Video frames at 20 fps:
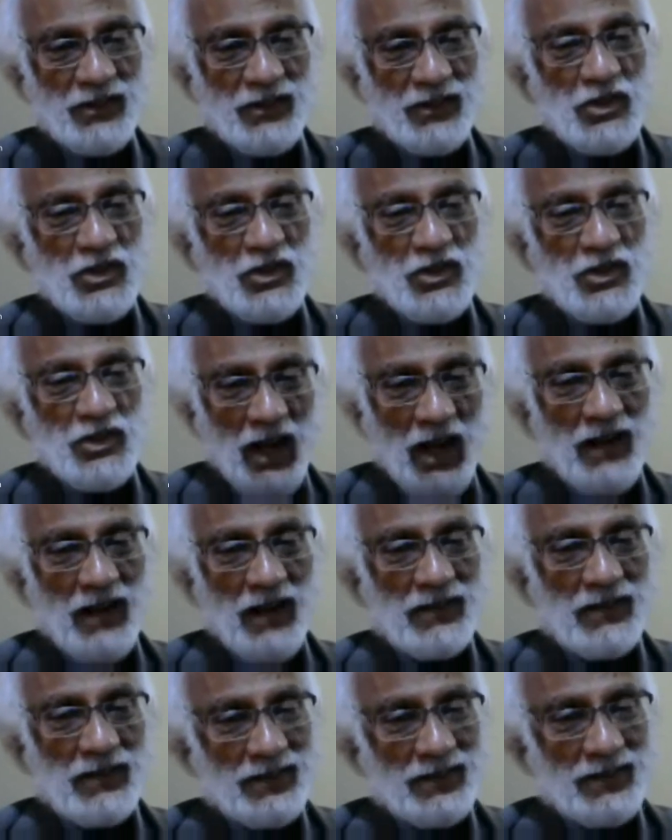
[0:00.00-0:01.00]
start,
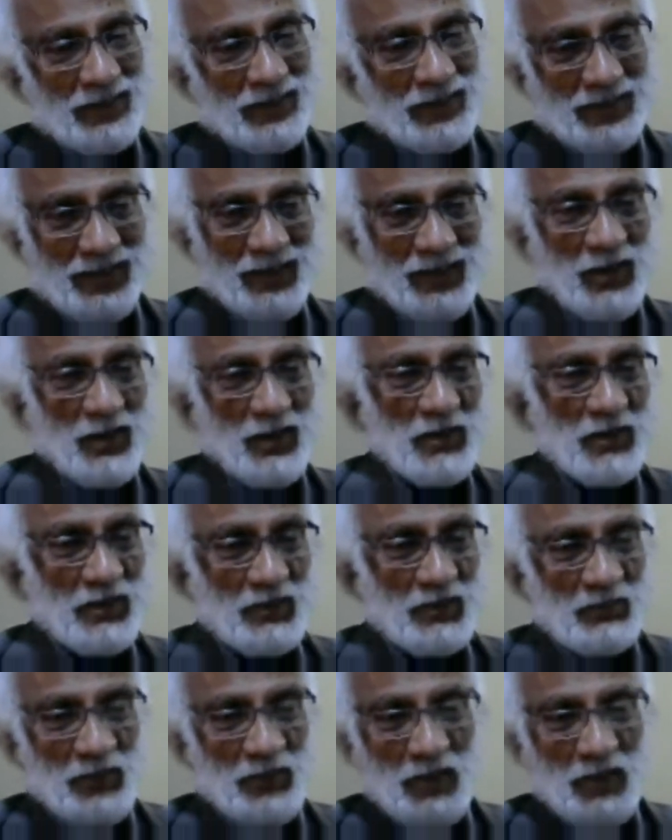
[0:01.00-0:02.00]
uh, you know,
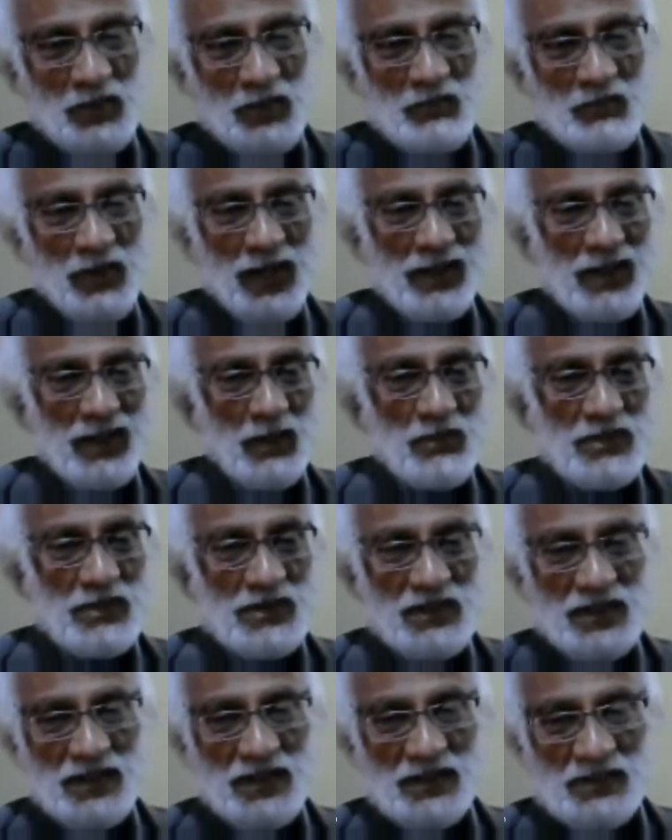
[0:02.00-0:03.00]
maybe
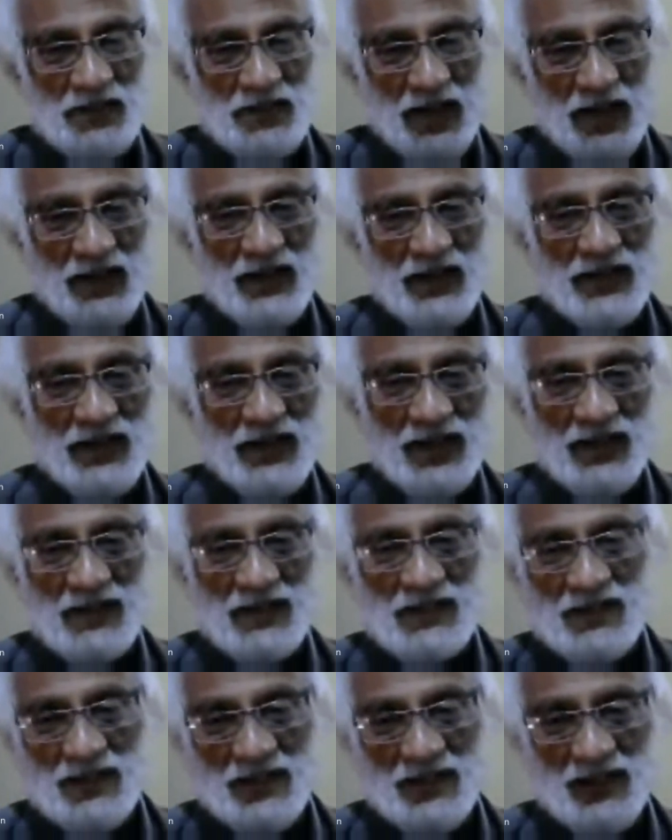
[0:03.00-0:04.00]
biochemistry,
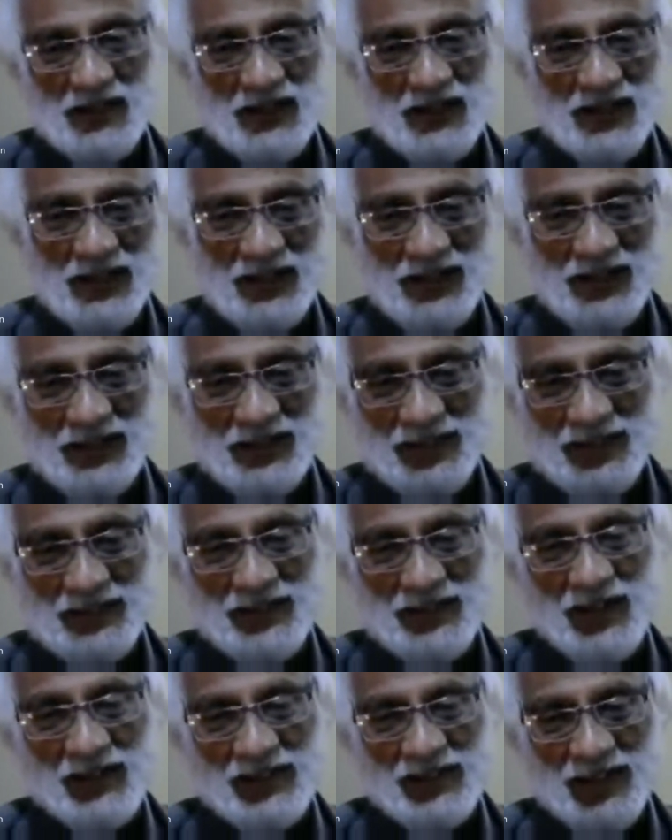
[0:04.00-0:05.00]
genetics. Uh, these
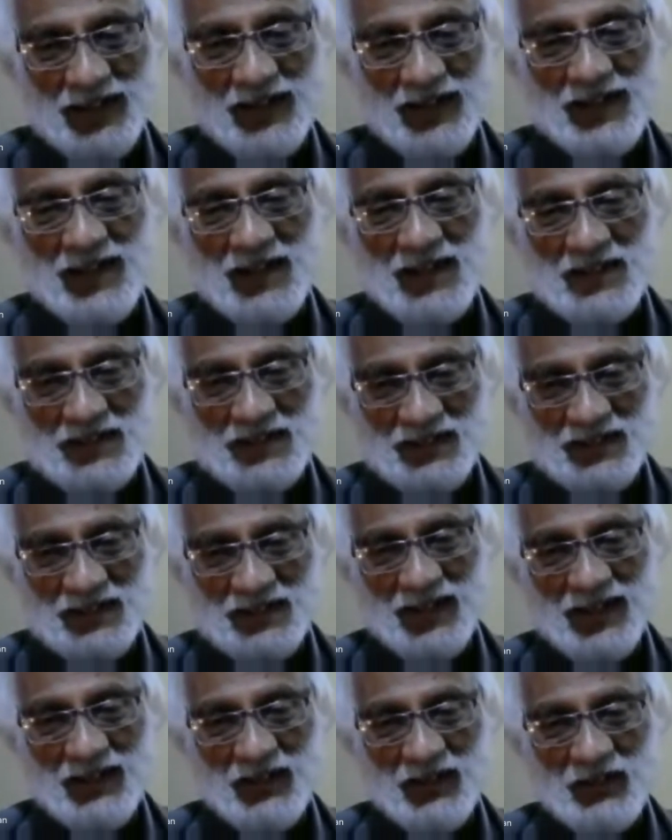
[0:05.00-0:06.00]
are the areas, uh,
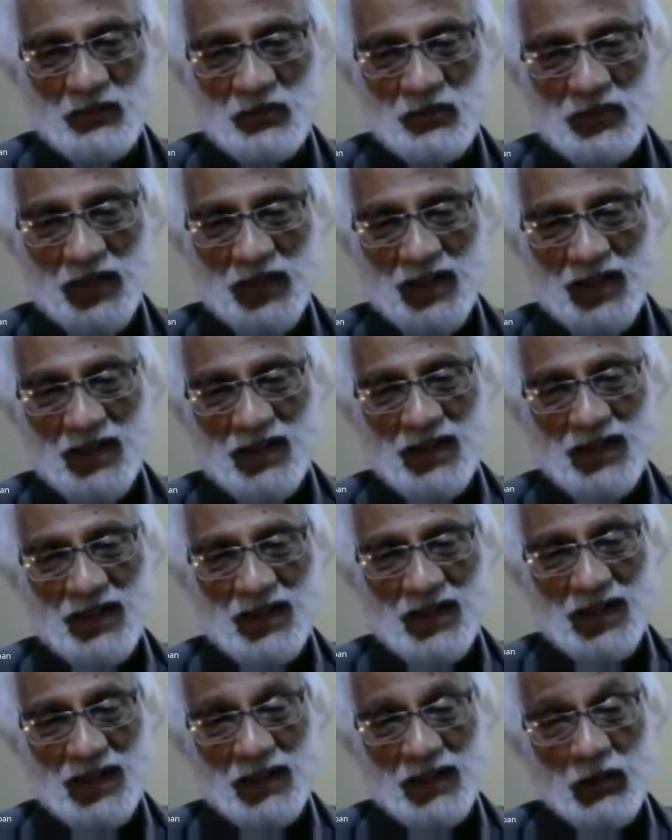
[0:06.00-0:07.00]

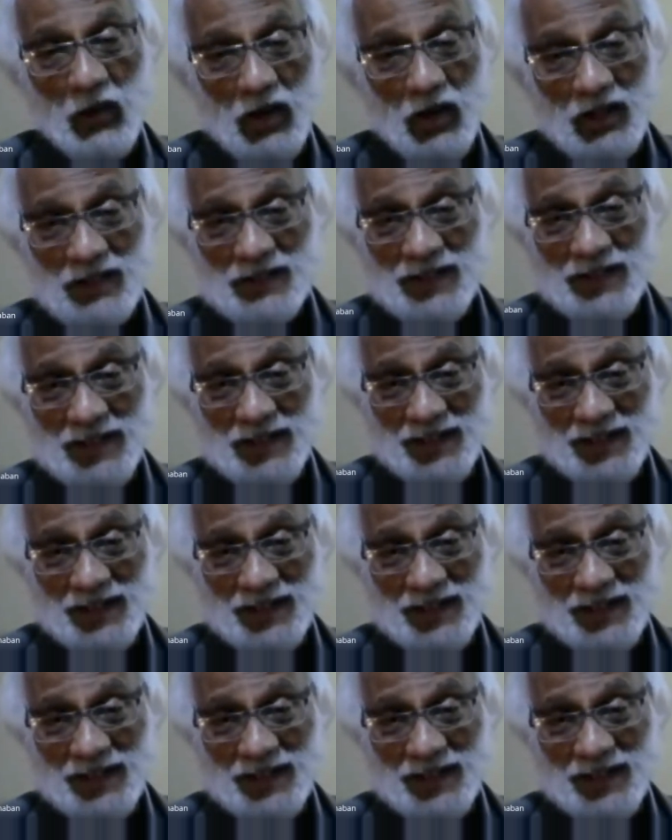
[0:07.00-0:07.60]
ecology.